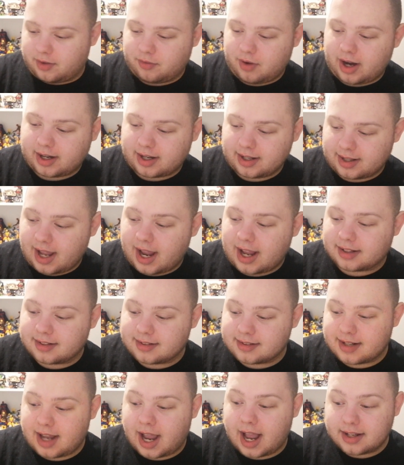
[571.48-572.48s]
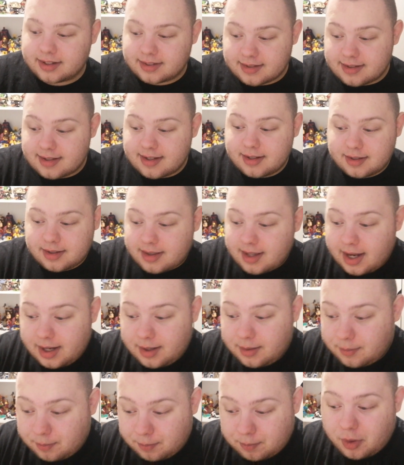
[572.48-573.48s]
I reckon that's the
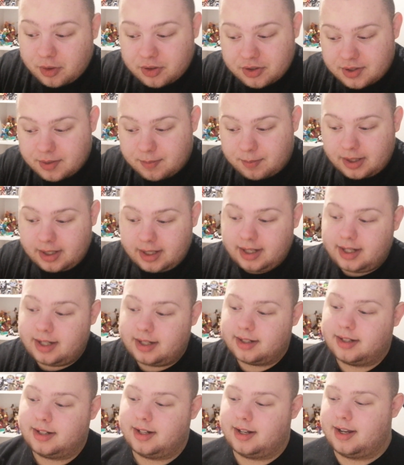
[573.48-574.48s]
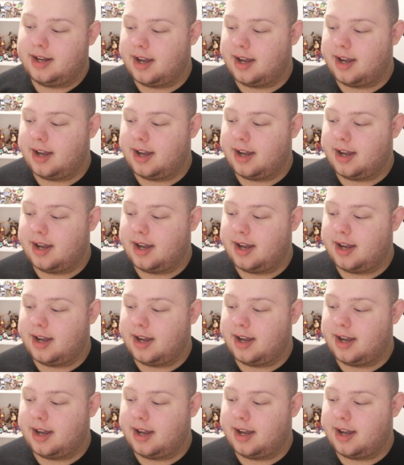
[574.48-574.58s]
thing, possibly.